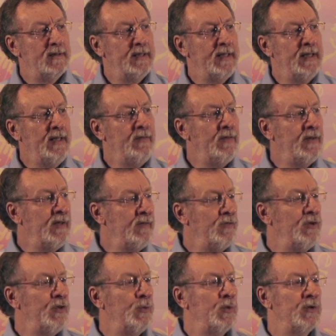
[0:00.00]
even
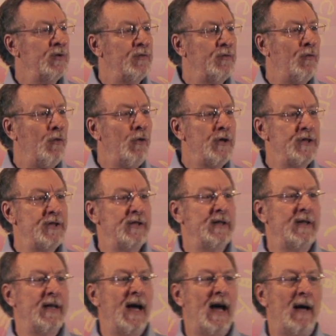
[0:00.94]
if you were forced to
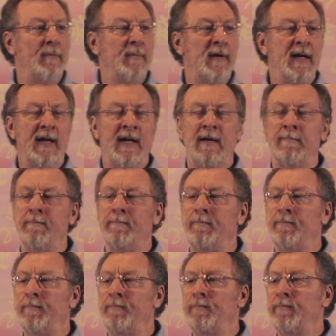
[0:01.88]
copy it,
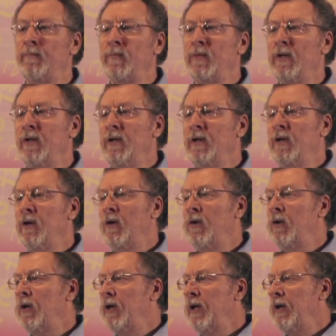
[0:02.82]

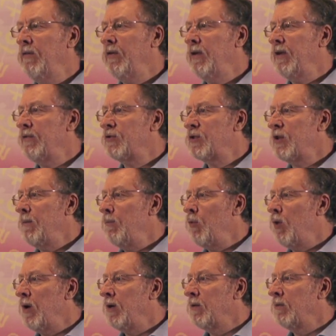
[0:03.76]
or even if
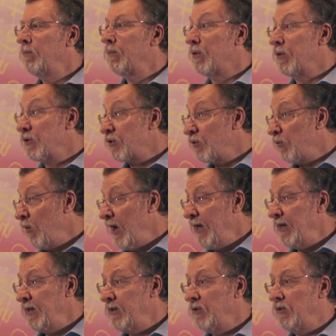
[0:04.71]
someone
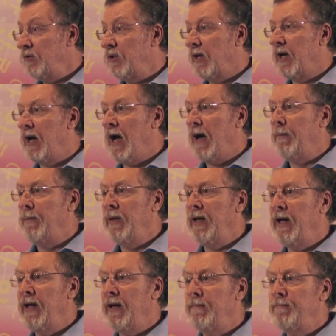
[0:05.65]
persuaded you to copy
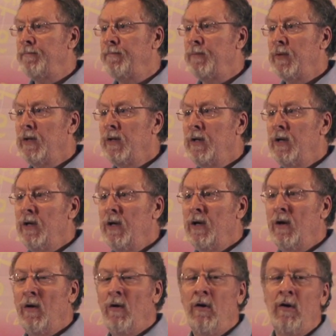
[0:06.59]
it,
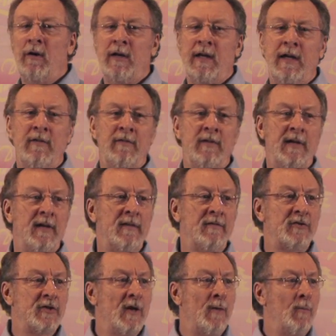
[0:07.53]
or even if
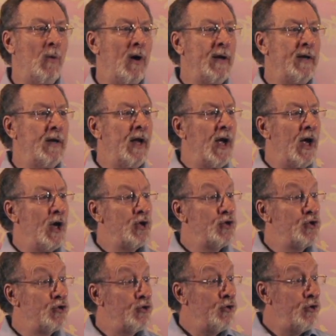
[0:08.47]
someone
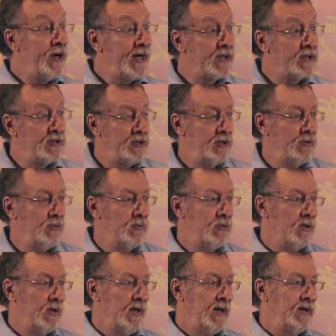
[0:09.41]
tricked you
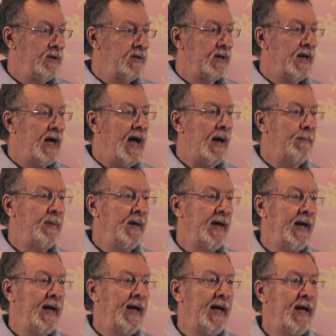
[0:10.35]
into
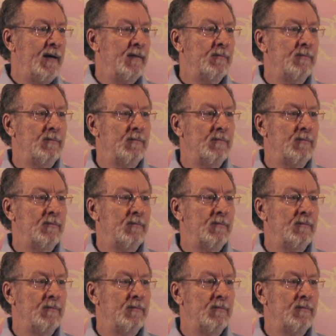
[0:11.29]
copying it,